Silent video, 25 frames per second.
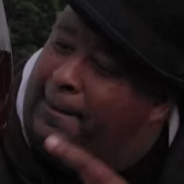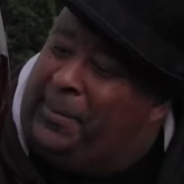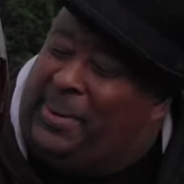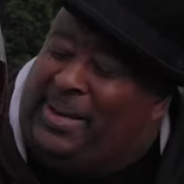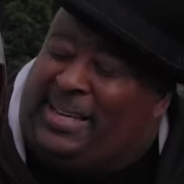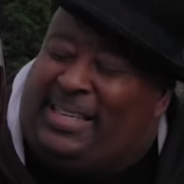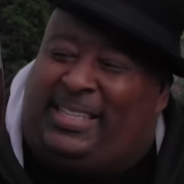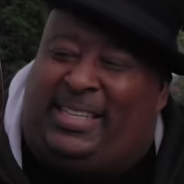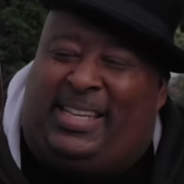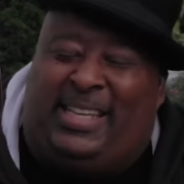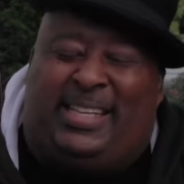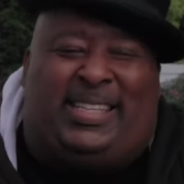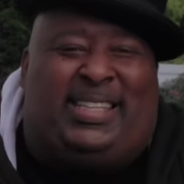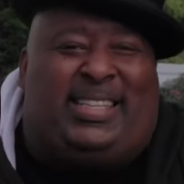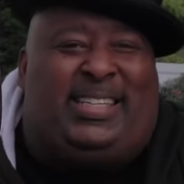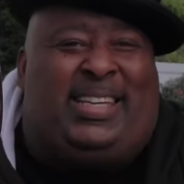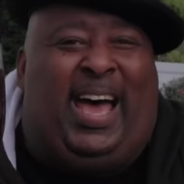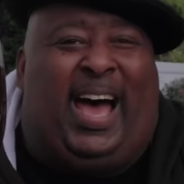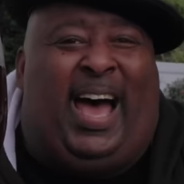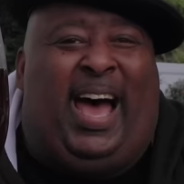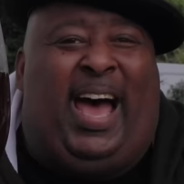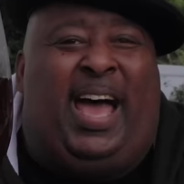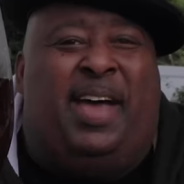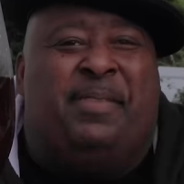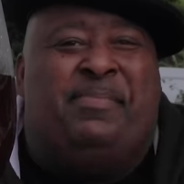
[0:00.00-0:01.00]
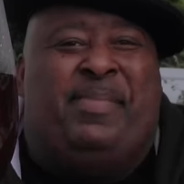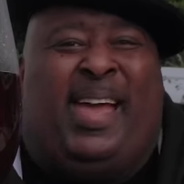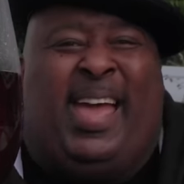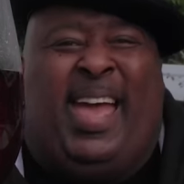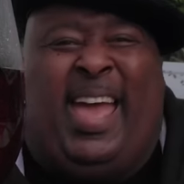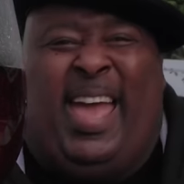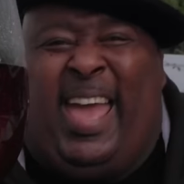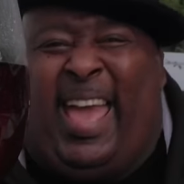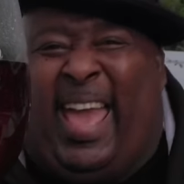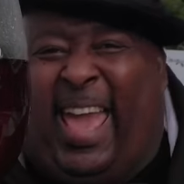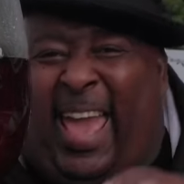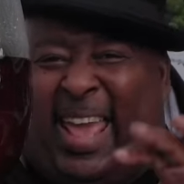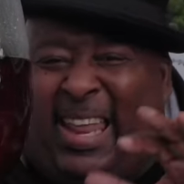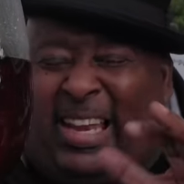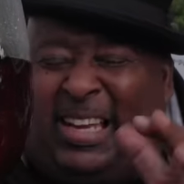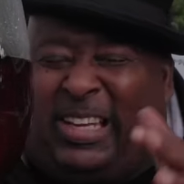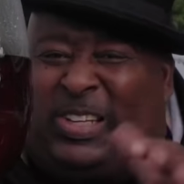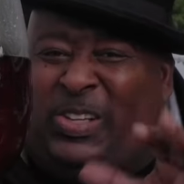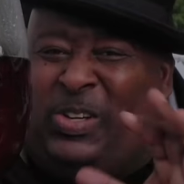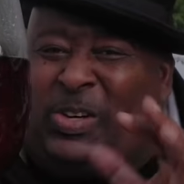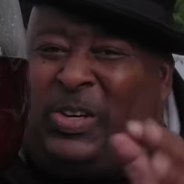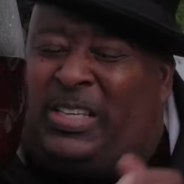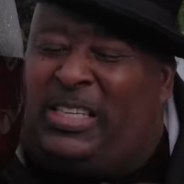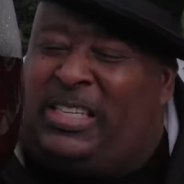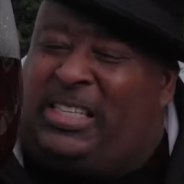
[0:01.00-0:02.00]
but this time it
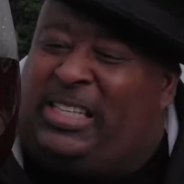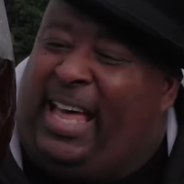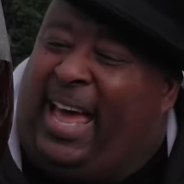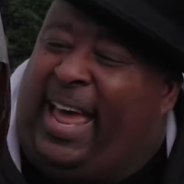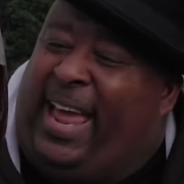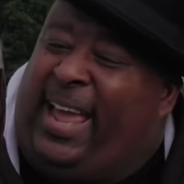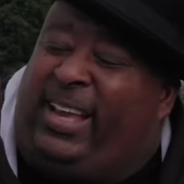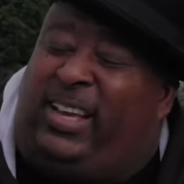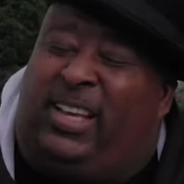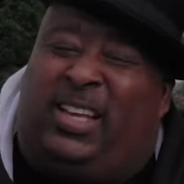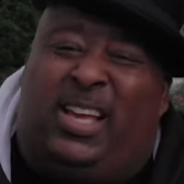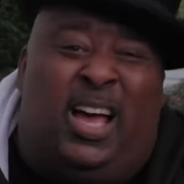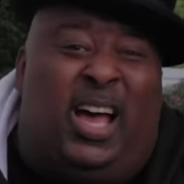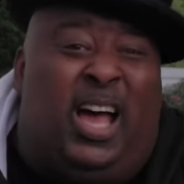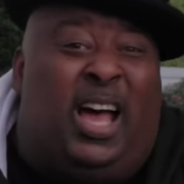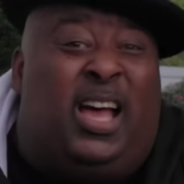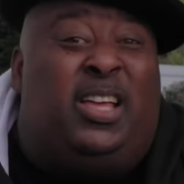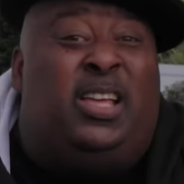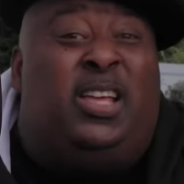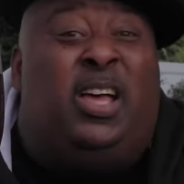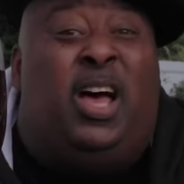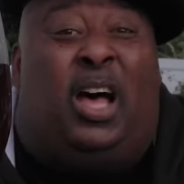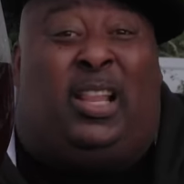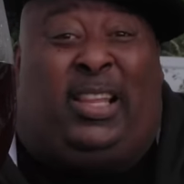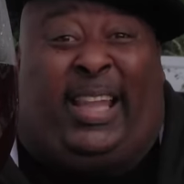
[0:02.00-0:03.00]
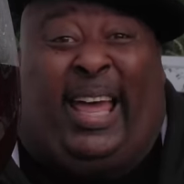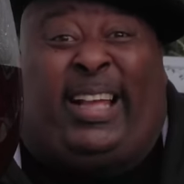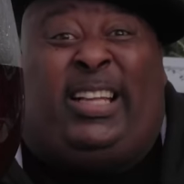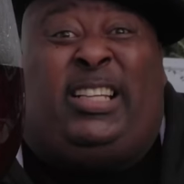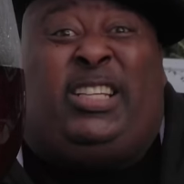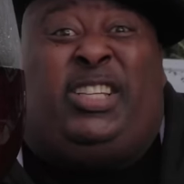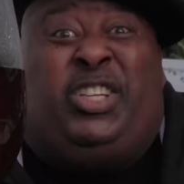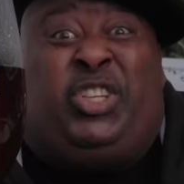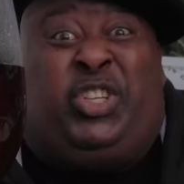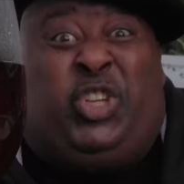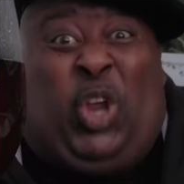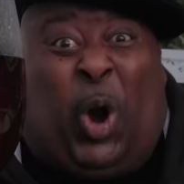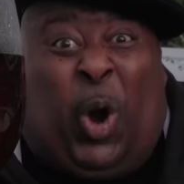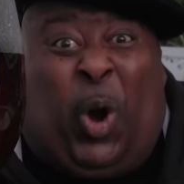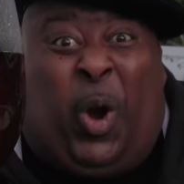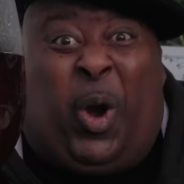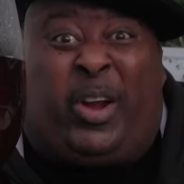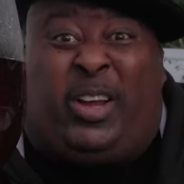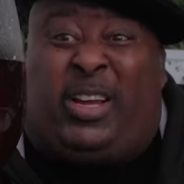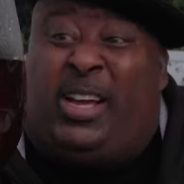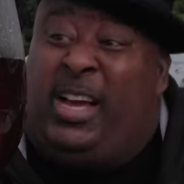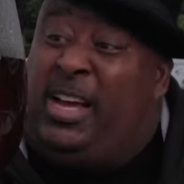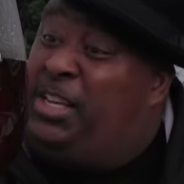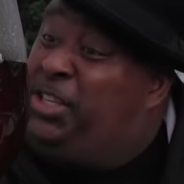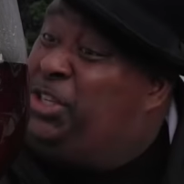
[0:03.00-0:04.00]
looks like
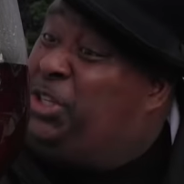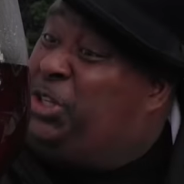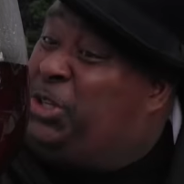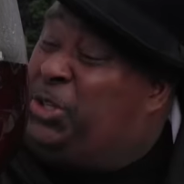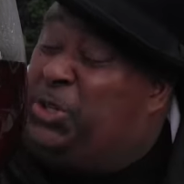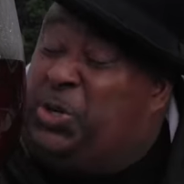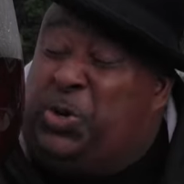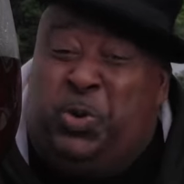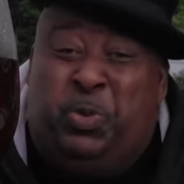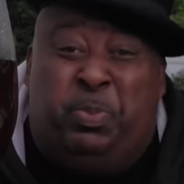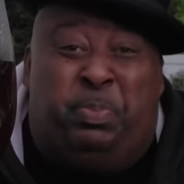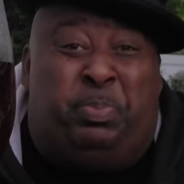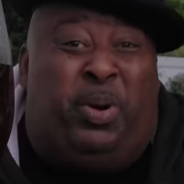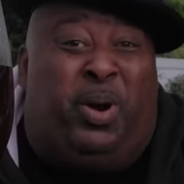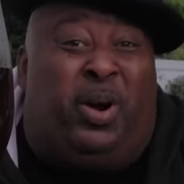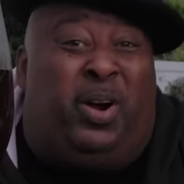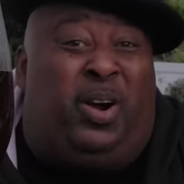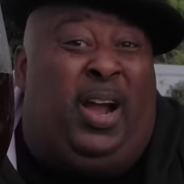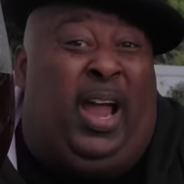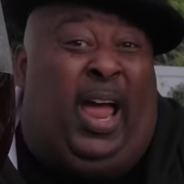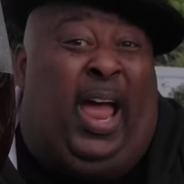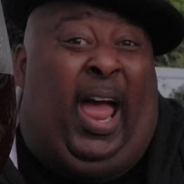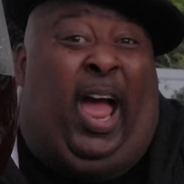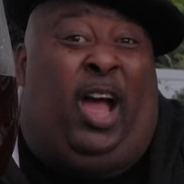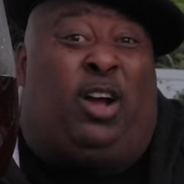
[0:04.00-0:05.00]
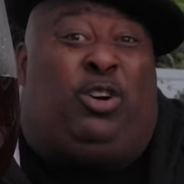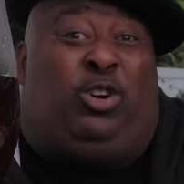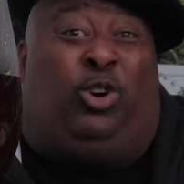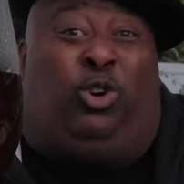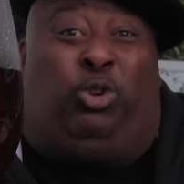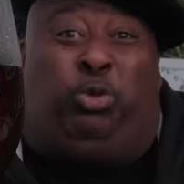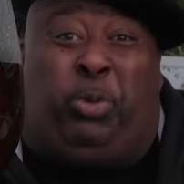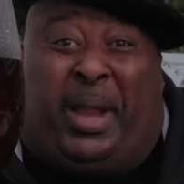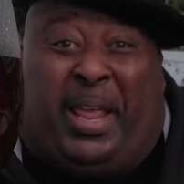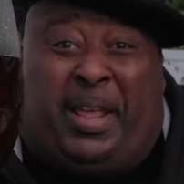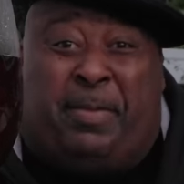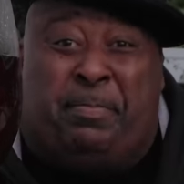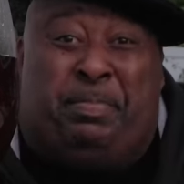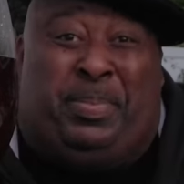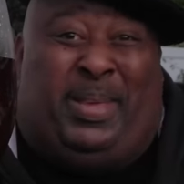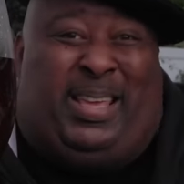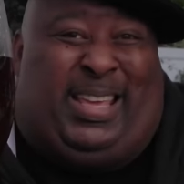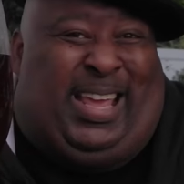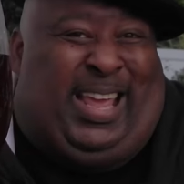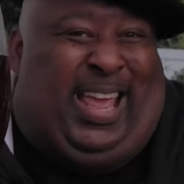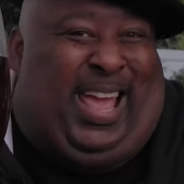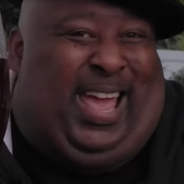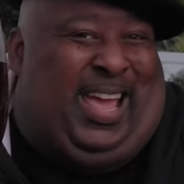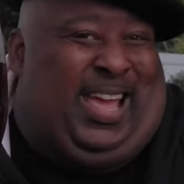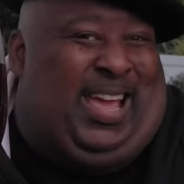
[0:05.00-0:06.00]
dark, super
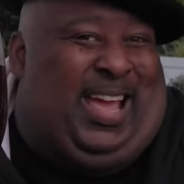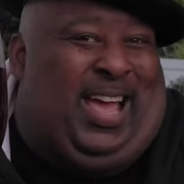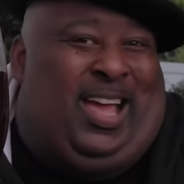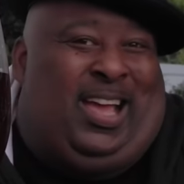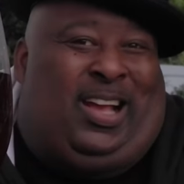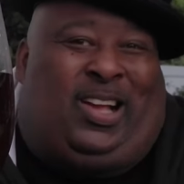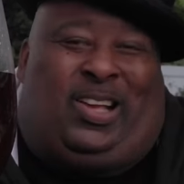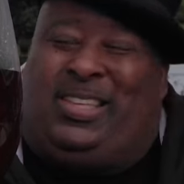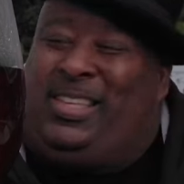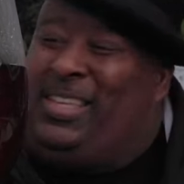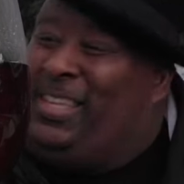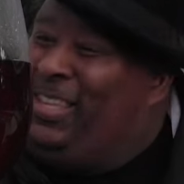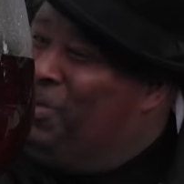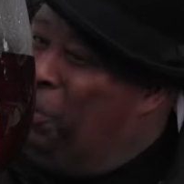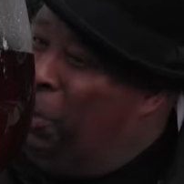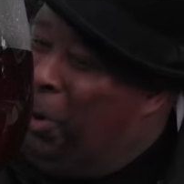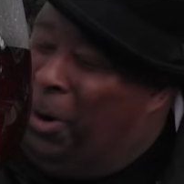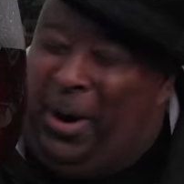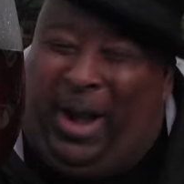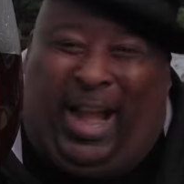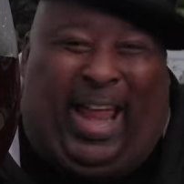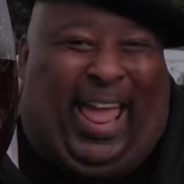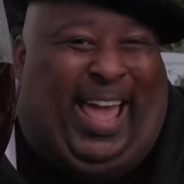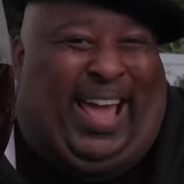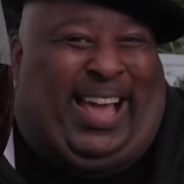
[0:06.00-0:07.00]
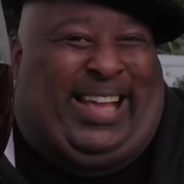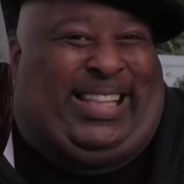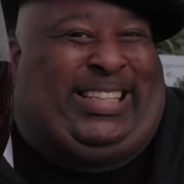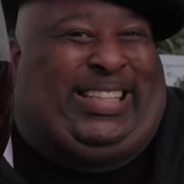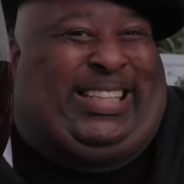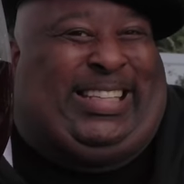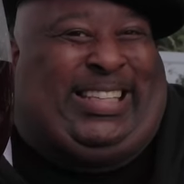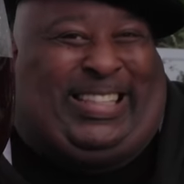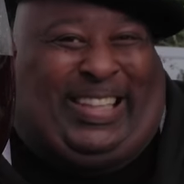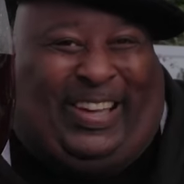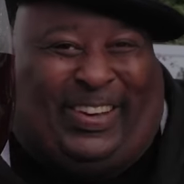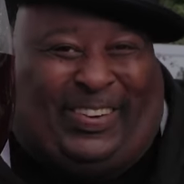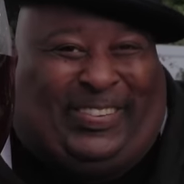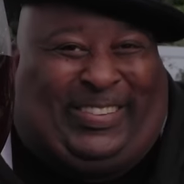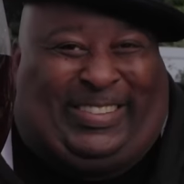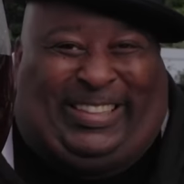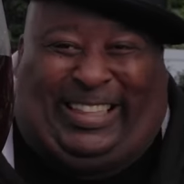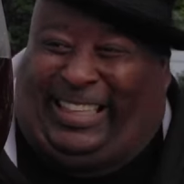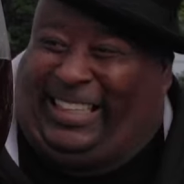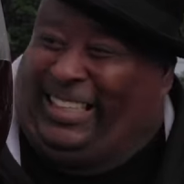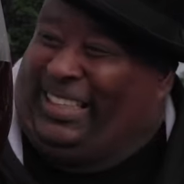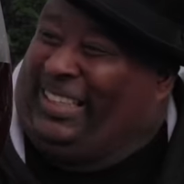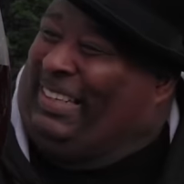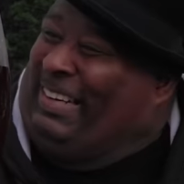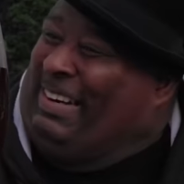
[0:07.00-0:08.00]
grapey Warhead soda.
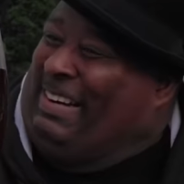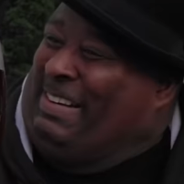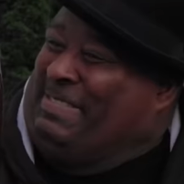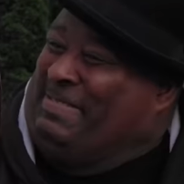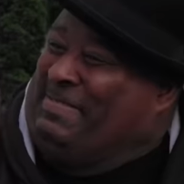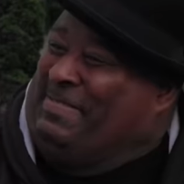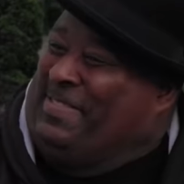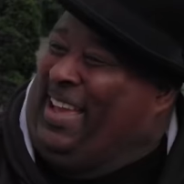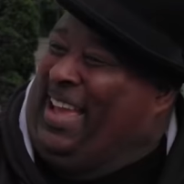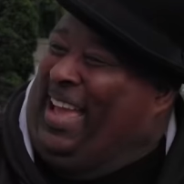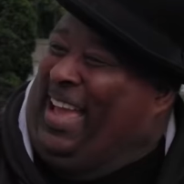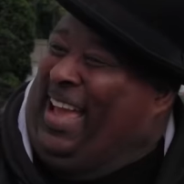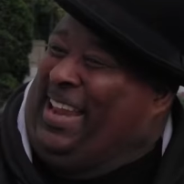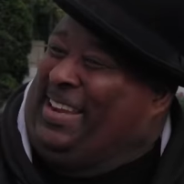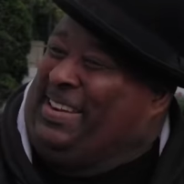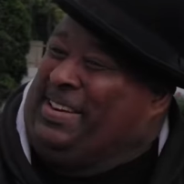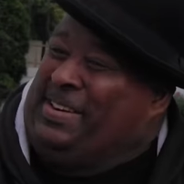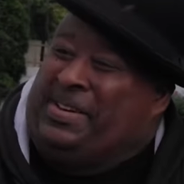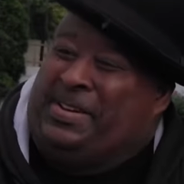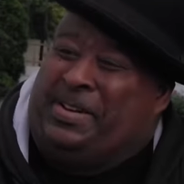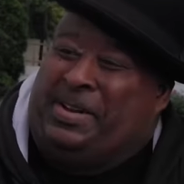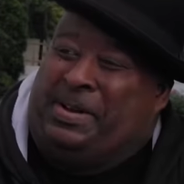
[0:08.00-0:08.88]
Oh man.